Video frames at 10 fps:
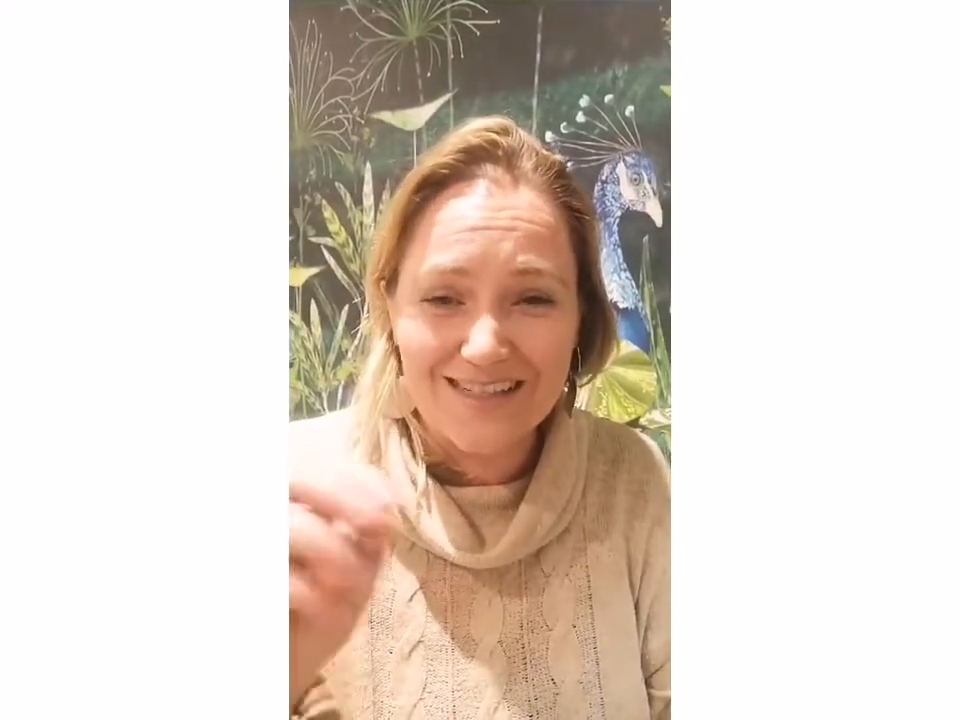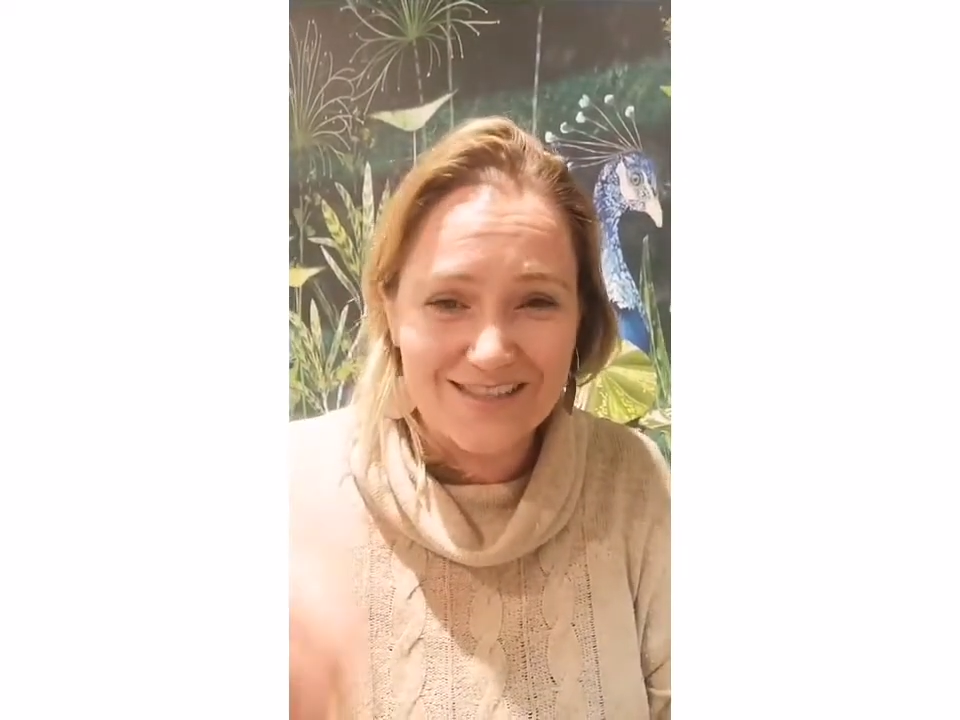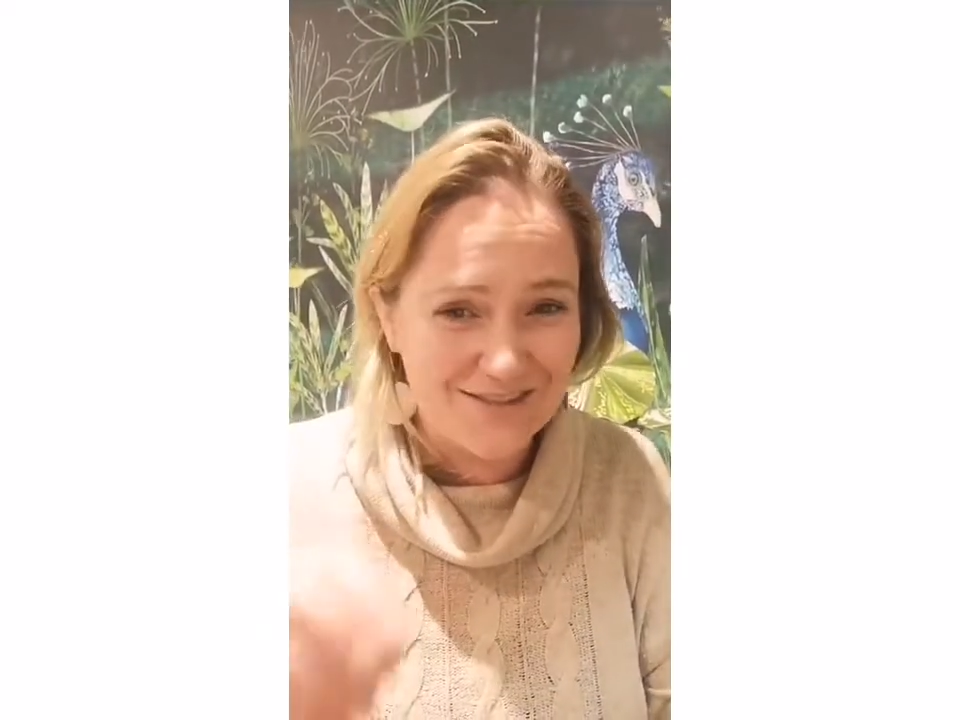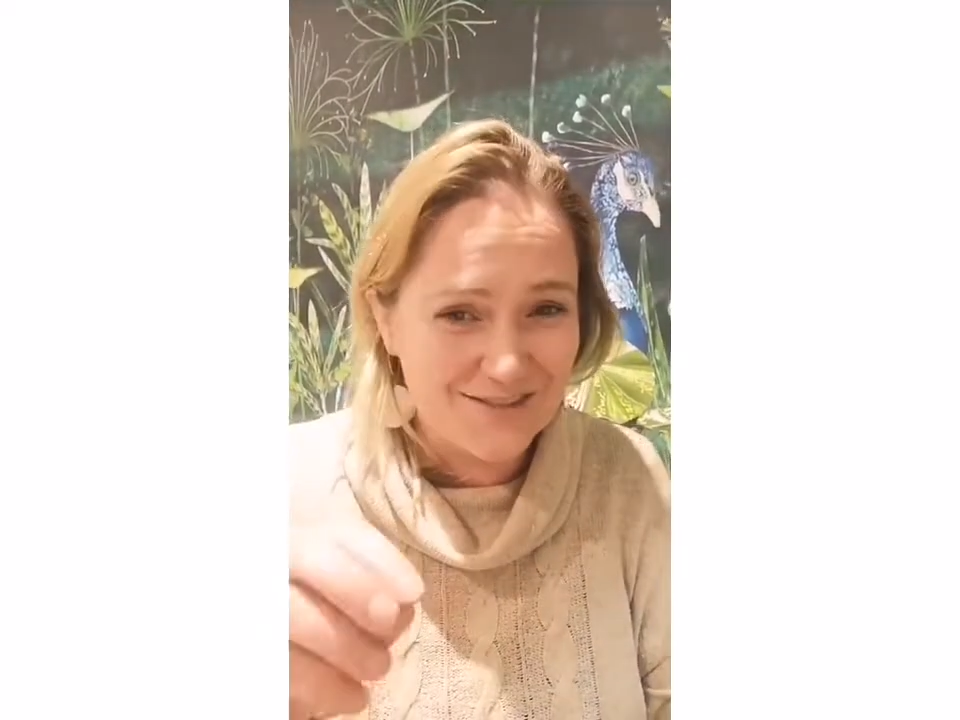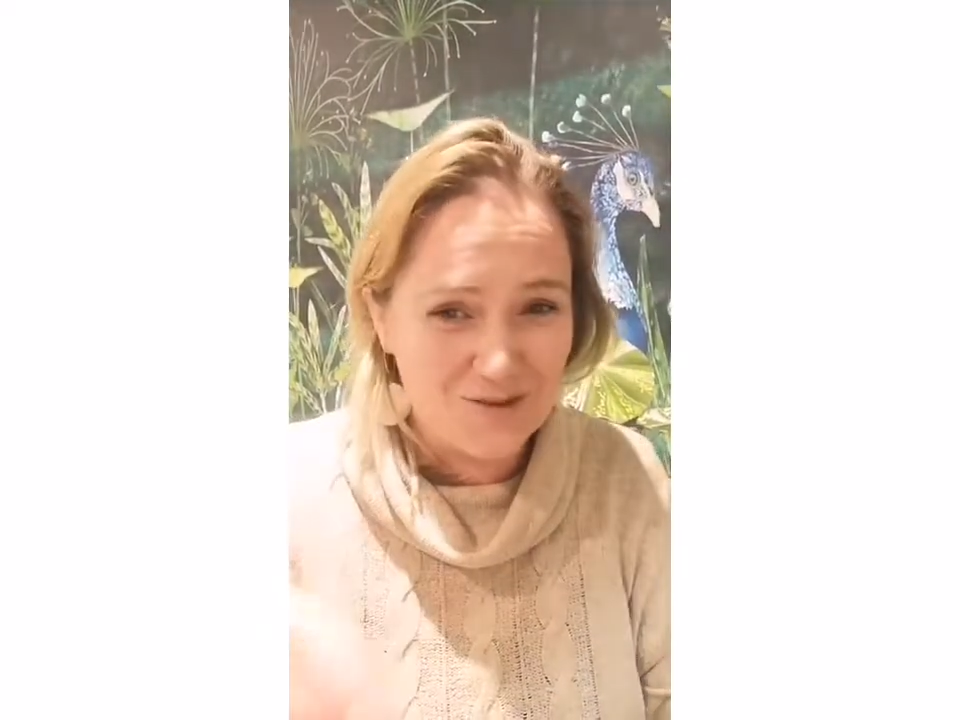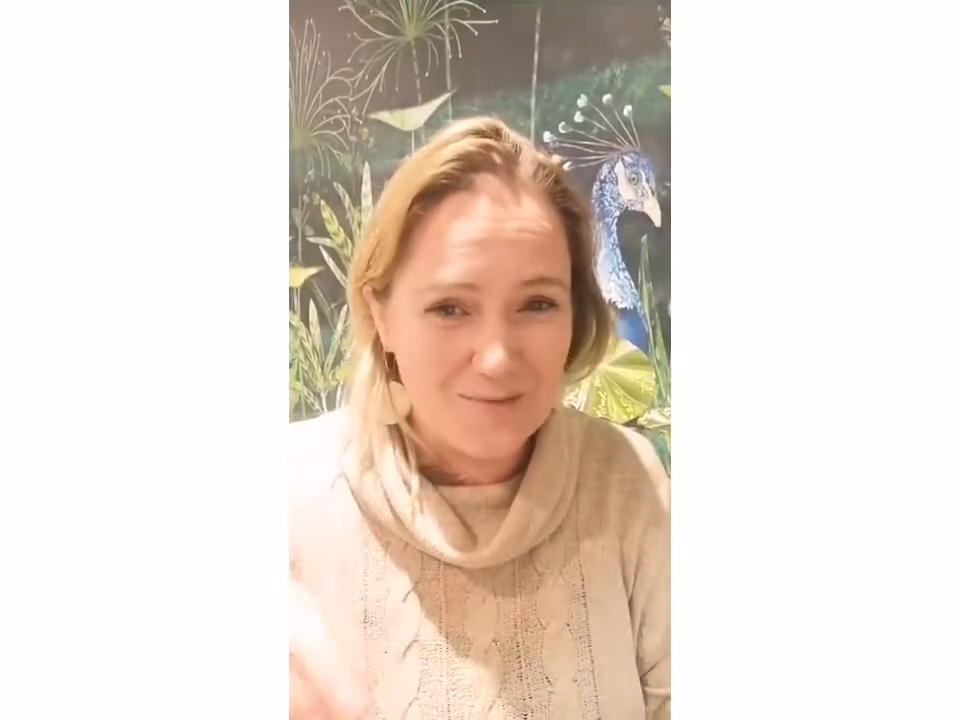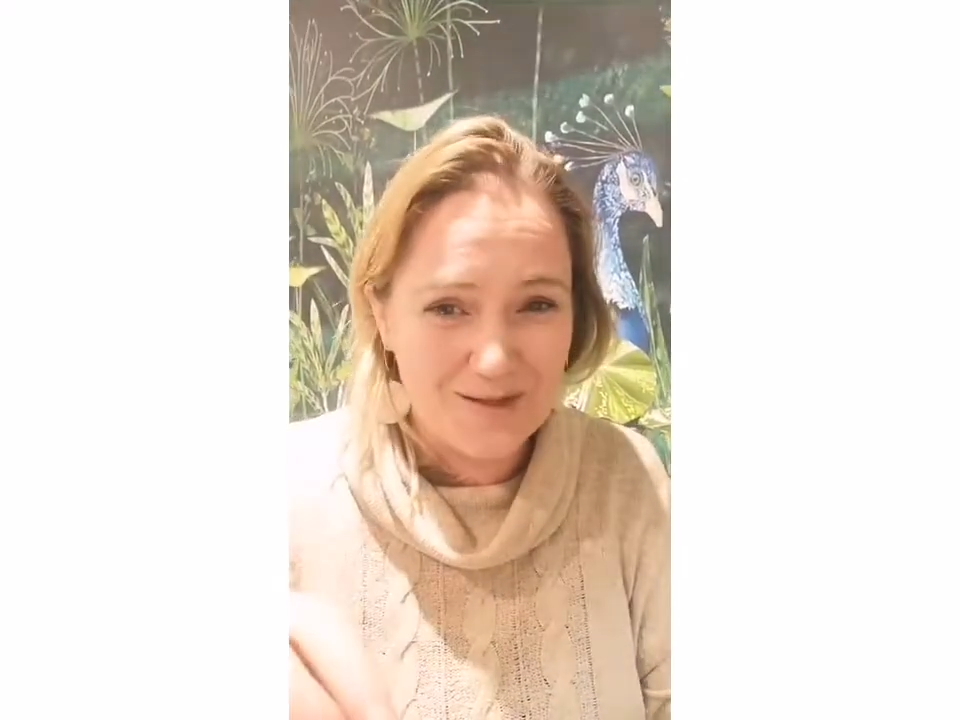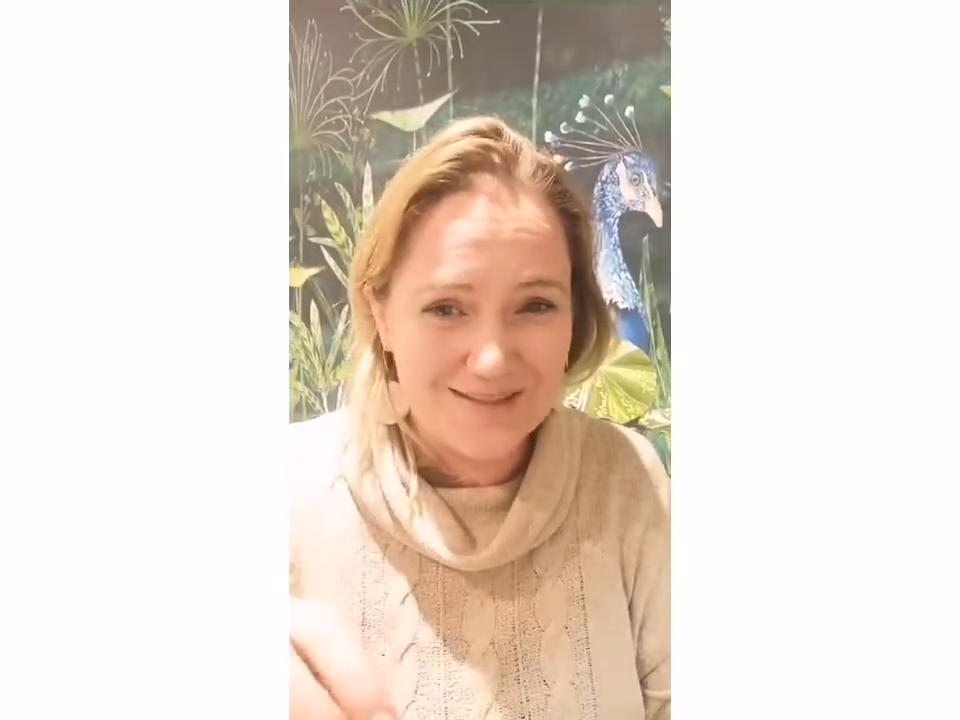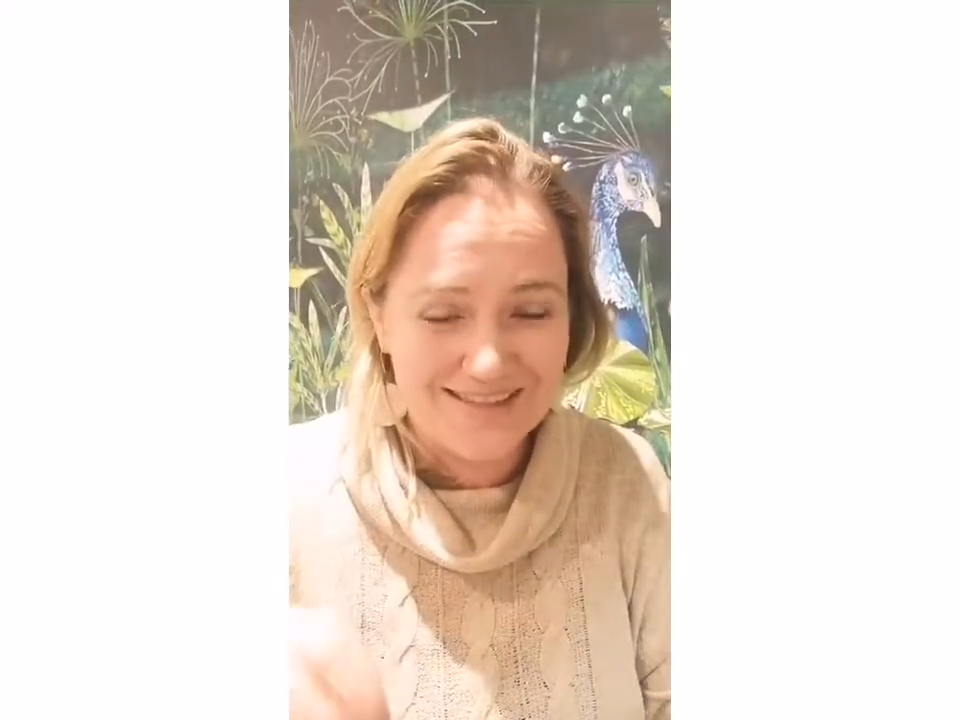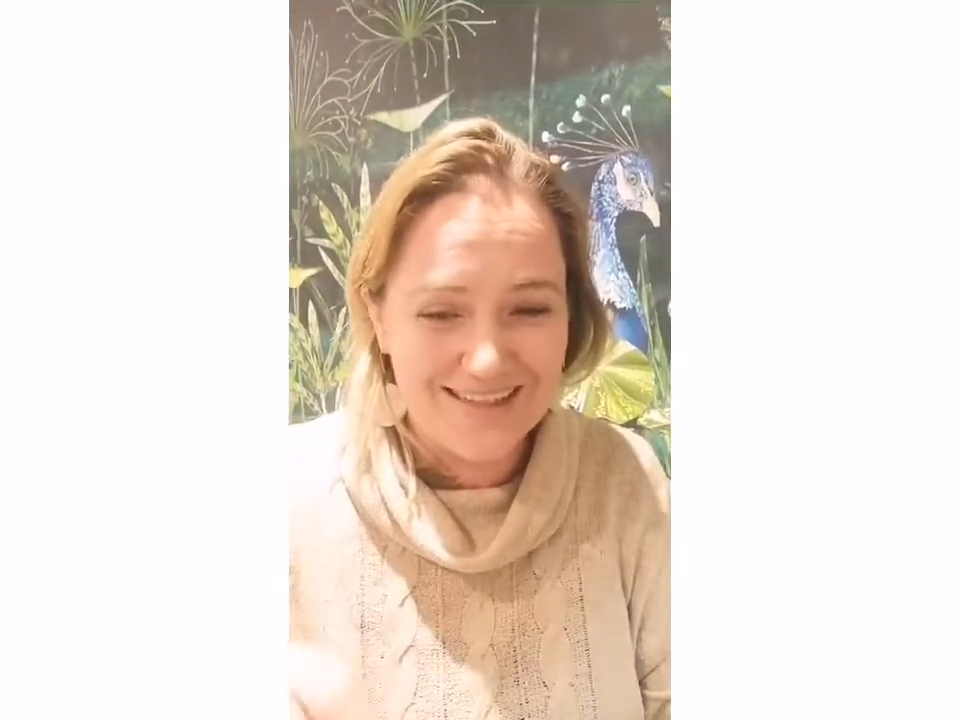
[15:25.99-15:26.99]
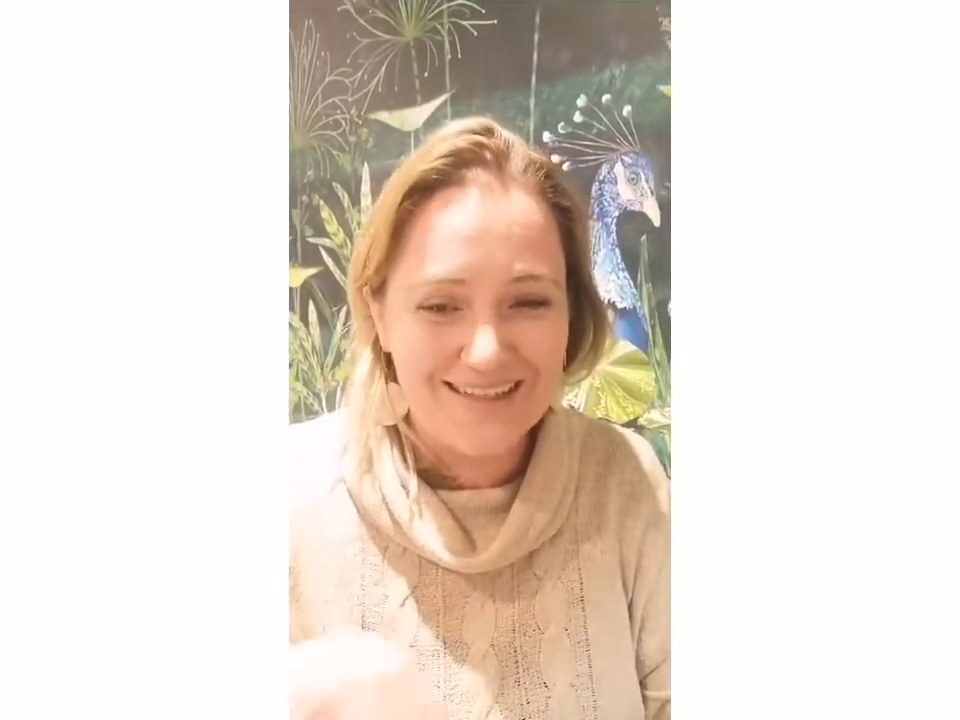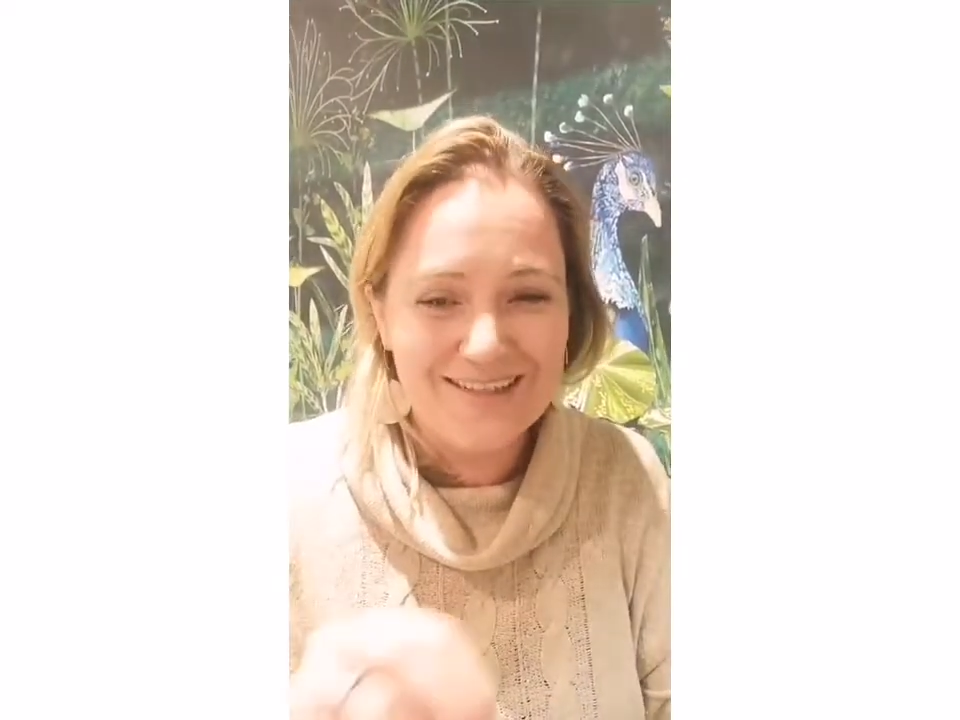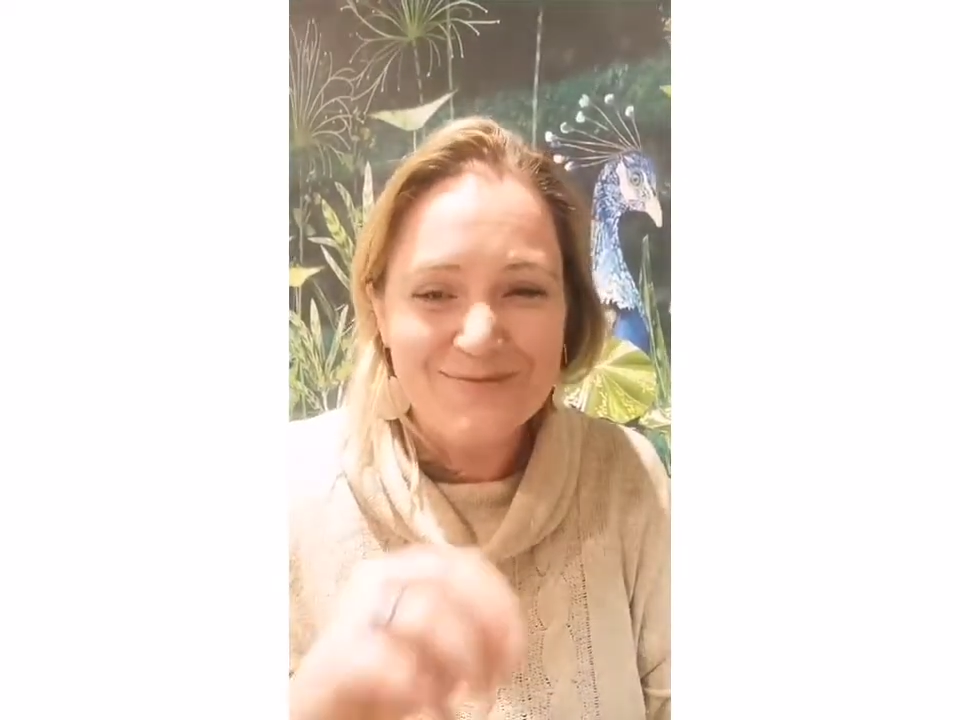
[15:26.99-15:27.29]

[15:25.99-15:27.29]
As you saw, I posted it.